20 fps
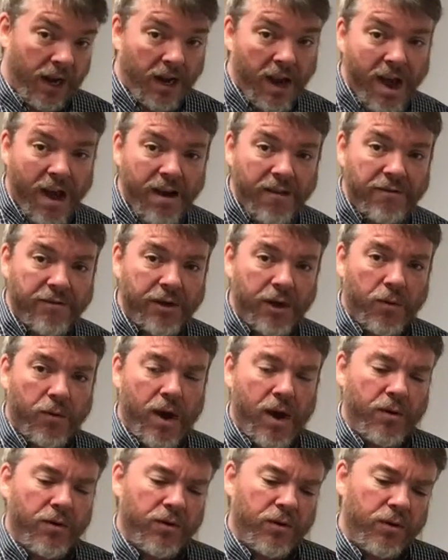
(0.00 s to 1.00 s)
loved
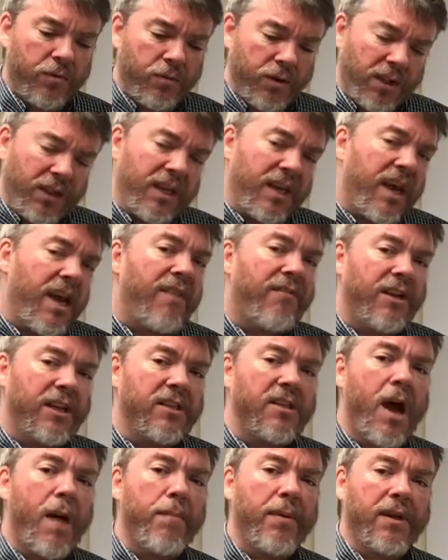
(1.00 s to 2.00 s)
around really heavy
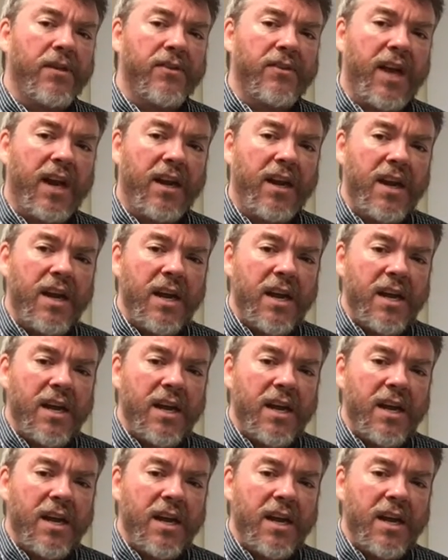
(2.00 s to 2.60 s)
topics that,